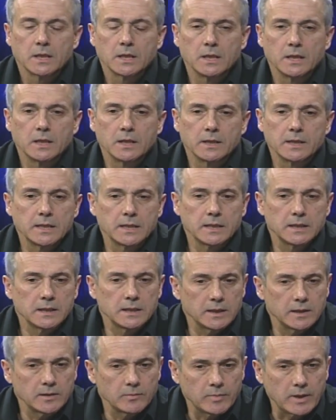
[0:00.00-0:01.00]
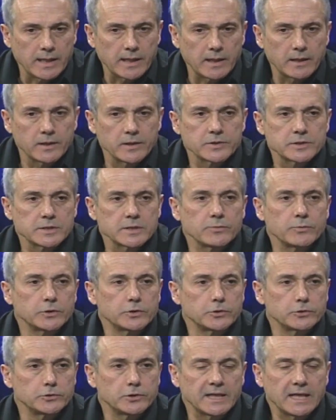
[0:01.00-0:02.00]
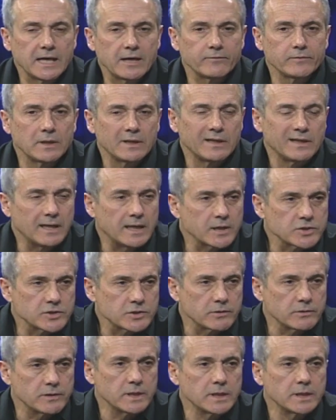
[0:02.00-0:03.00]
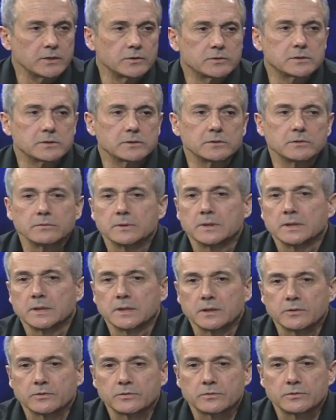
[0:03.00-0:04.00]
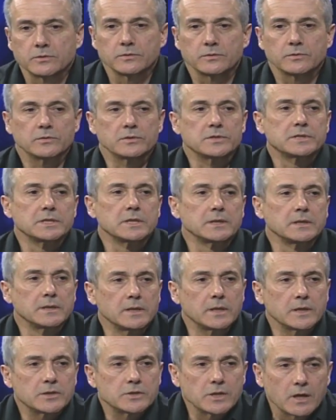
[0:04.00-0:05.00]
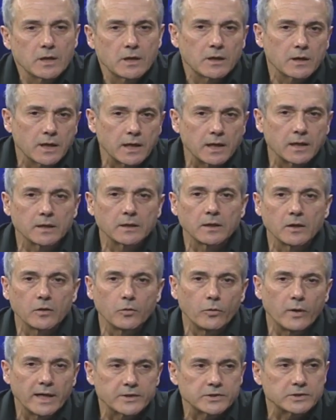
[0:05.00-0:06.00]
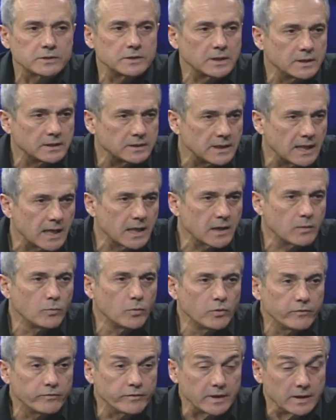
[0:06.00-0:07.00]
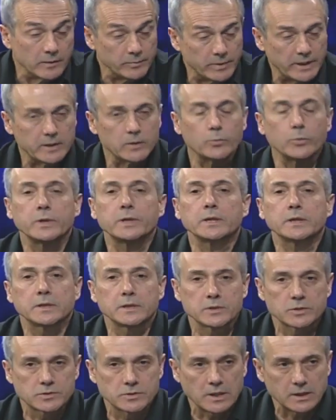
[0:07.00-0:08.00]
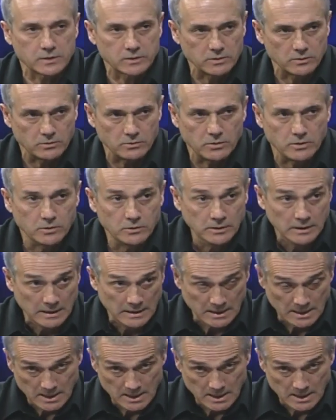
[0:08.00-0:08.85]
Uh, in uh, biology, we do not have the luxury to, uh, to, to sit in a chair and watch the entire movie. But with the Constructal Law,